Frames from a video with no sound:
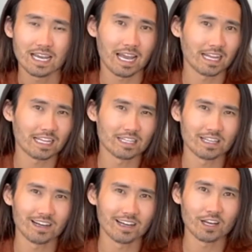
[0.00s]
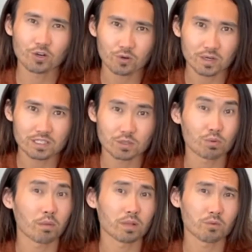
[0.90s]
any uh, inquiries, you
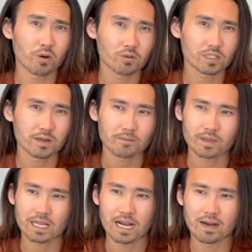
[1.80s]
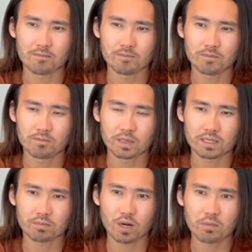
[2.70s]
probably won't. Um, but
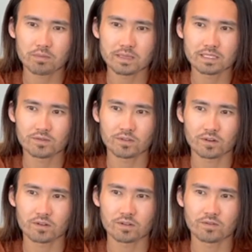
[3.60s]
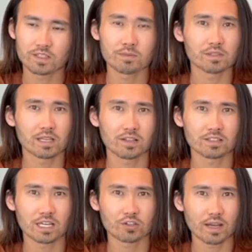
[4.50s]
the problem is for FSBO
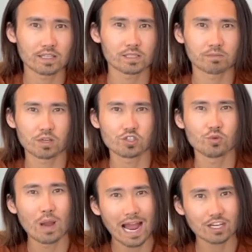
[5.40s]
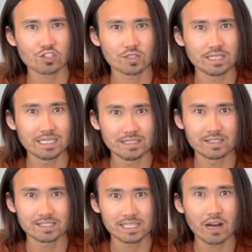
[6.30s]
sellers that try this approach who actually need
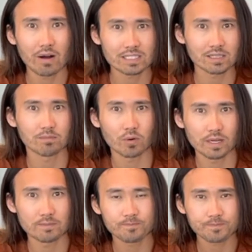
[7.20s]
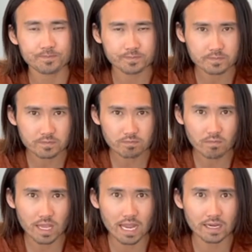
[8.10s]
to sell at some point.
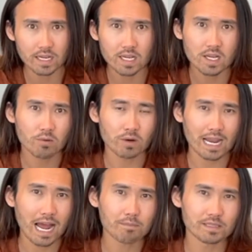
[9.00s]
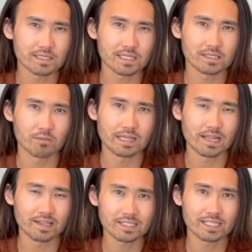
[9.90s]
And what happens is when they
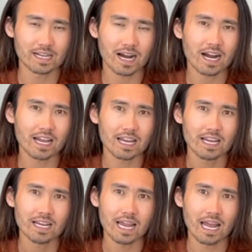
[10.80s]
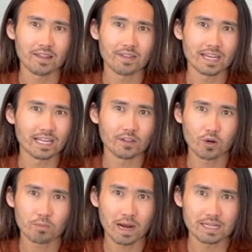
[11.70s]
list it high and they get
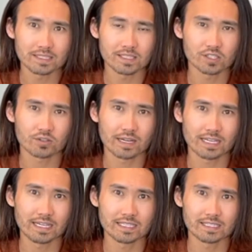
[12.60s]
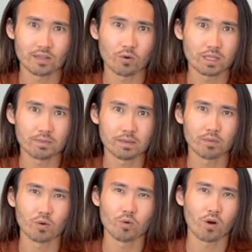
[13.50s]
no bites, it's crickets. The only
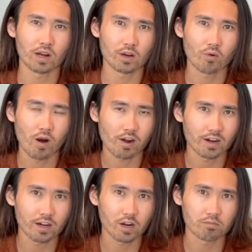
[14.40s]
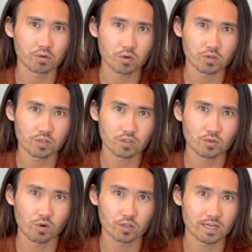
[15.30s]
people who are inquiring are brokers
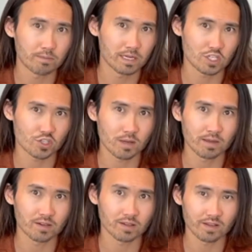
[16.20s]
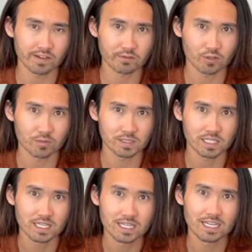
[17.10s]
who are trying to pitch them in their living rooms
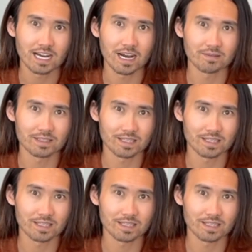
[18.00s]
uh, to